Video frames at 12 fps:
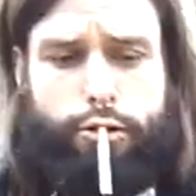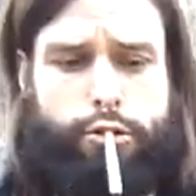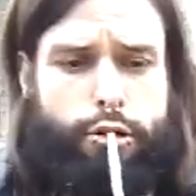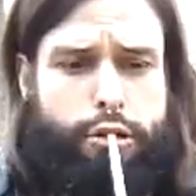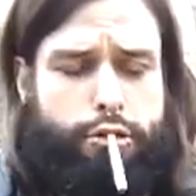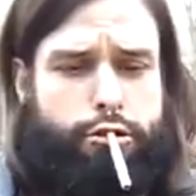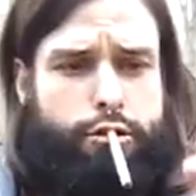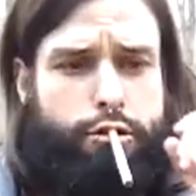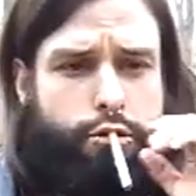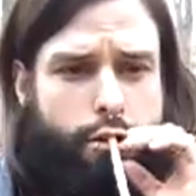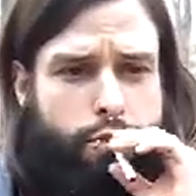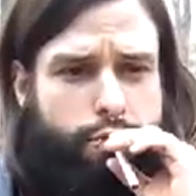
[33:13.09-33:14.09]
only like
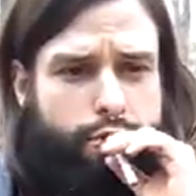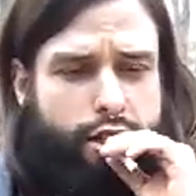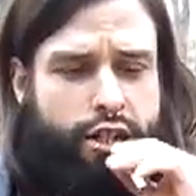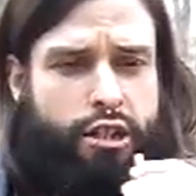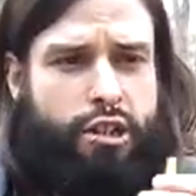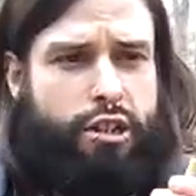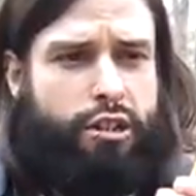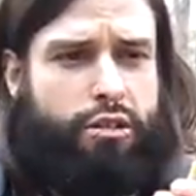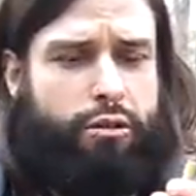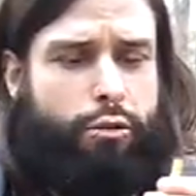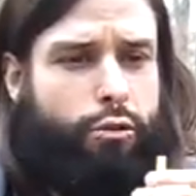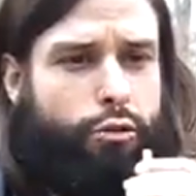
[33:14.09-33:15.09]

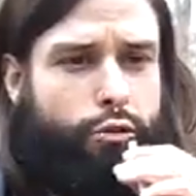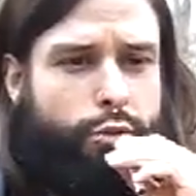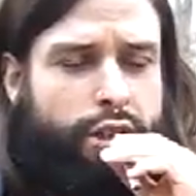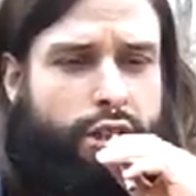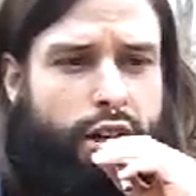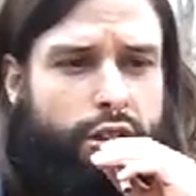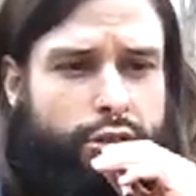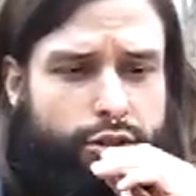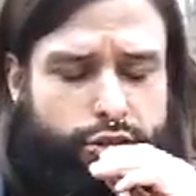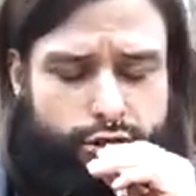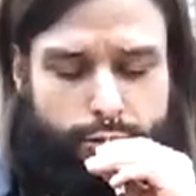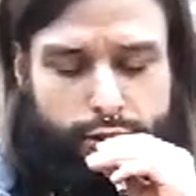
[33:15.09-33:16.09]
$17 or
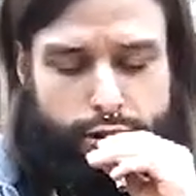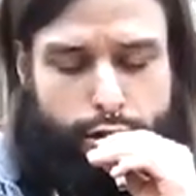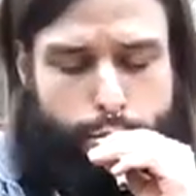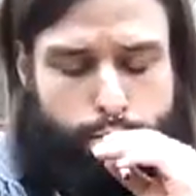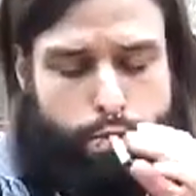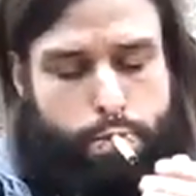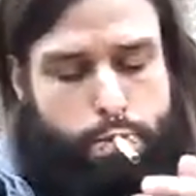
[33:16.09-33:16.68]
$20, something like that.